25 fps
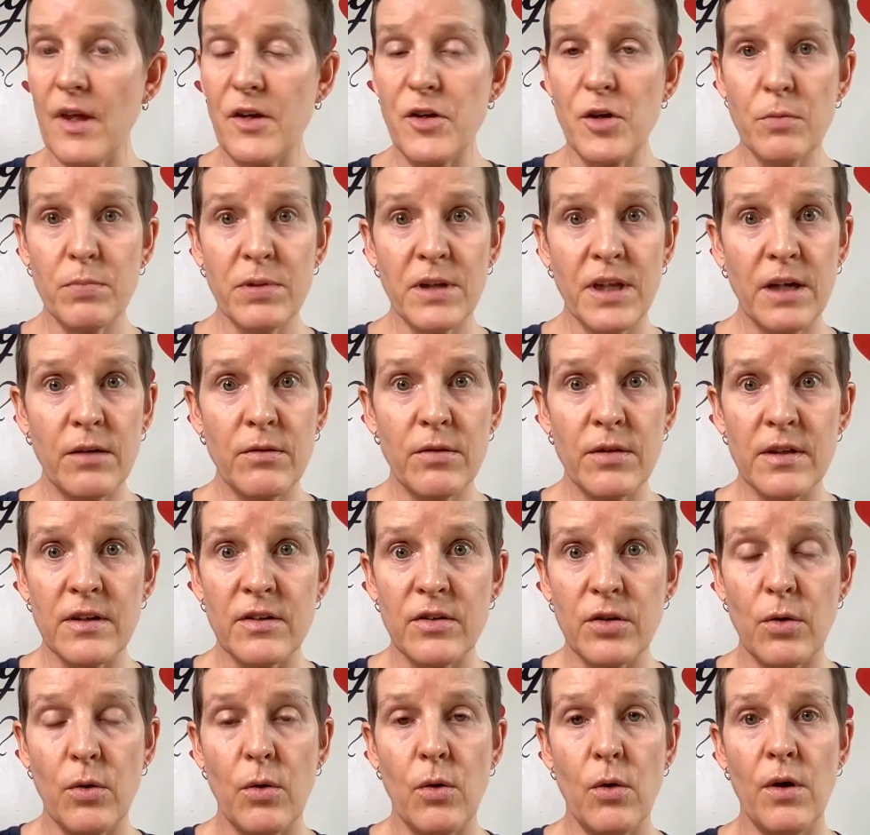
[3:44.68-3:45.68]
you're playing with a
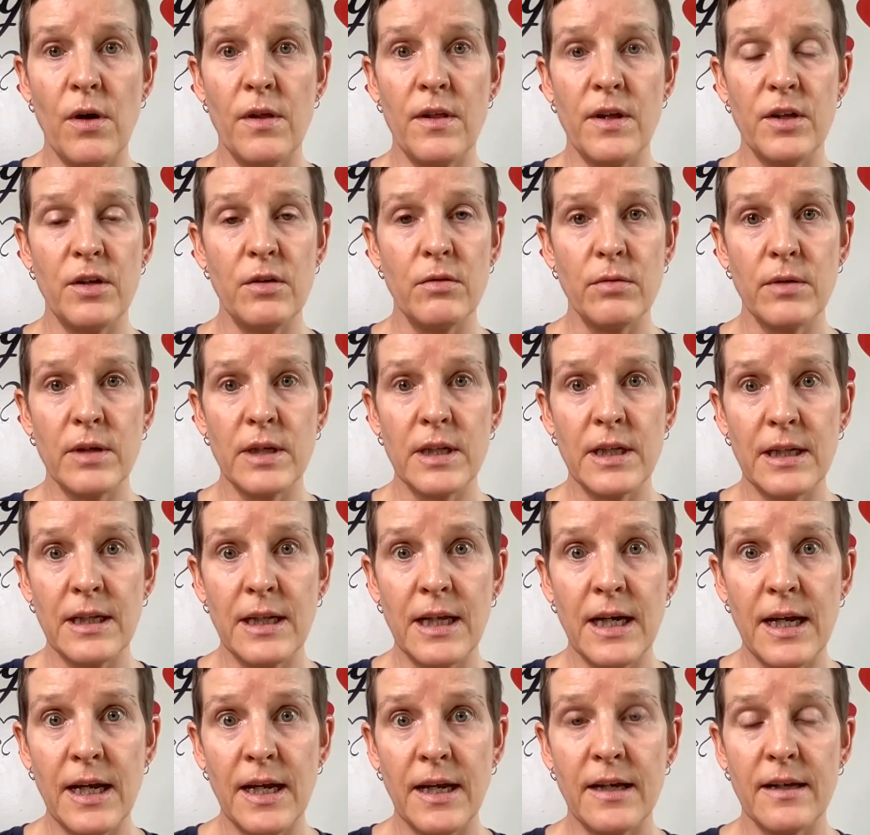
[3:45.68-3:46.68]
toy that you really
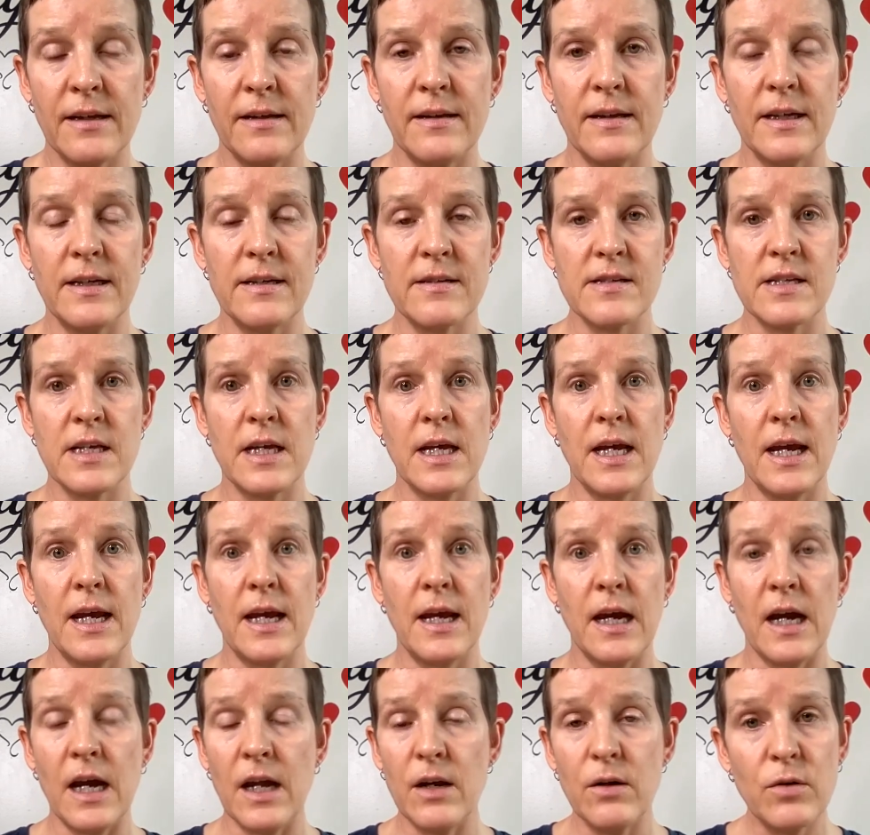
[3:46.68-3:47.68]
like and they
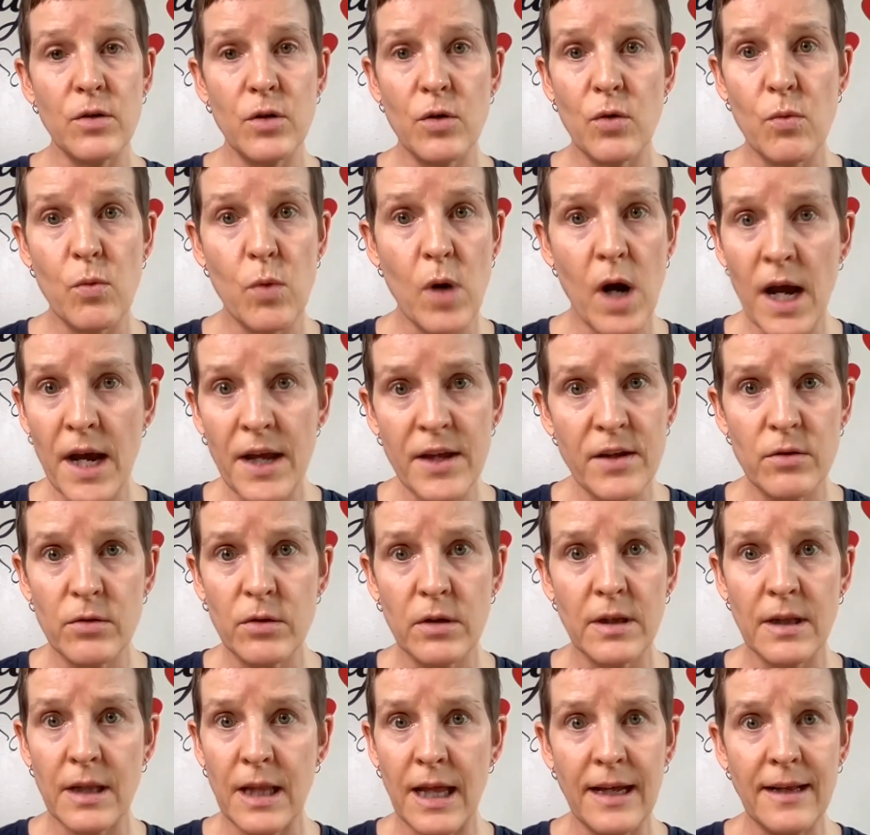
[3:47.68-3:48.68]
say, I don't know why you
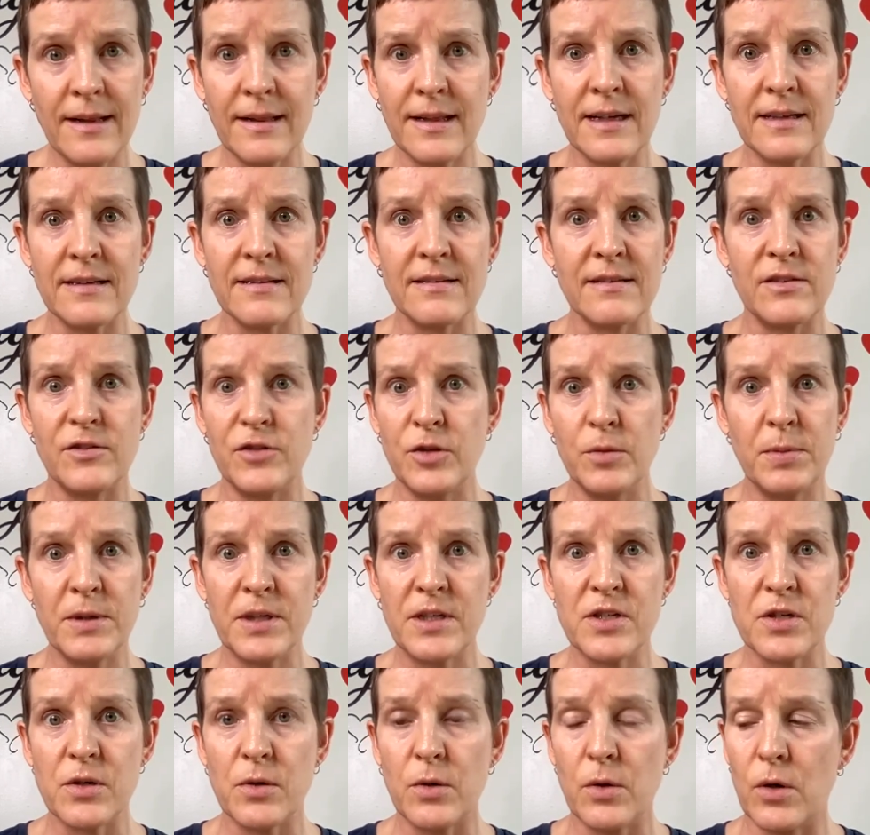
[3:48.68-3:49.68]
like that
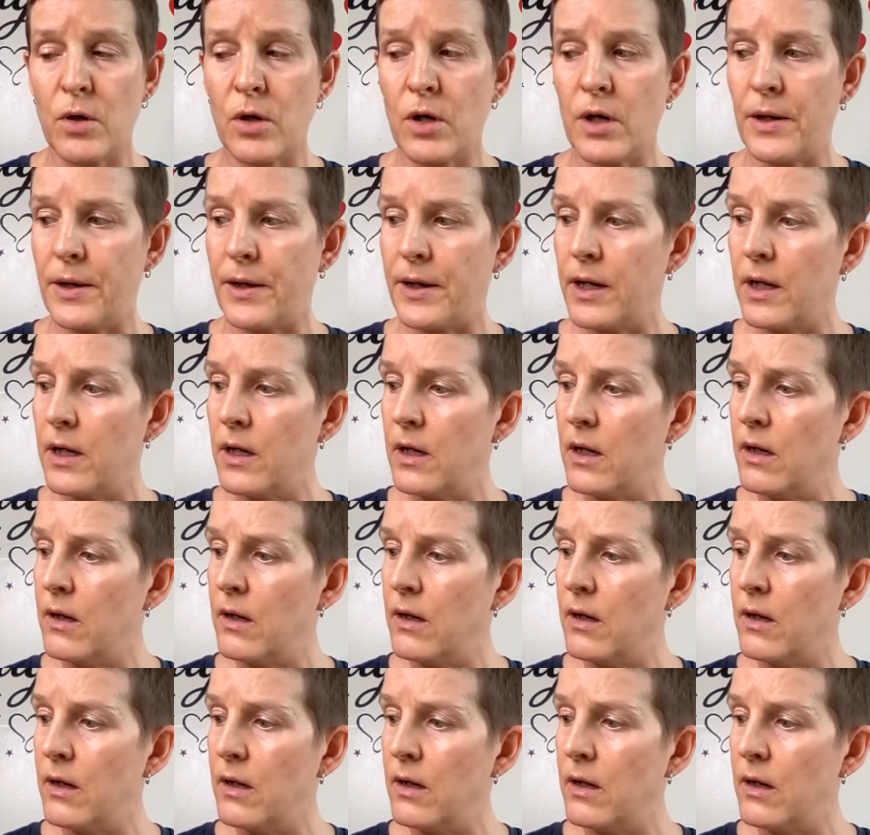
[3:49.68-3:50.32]
stupid toy.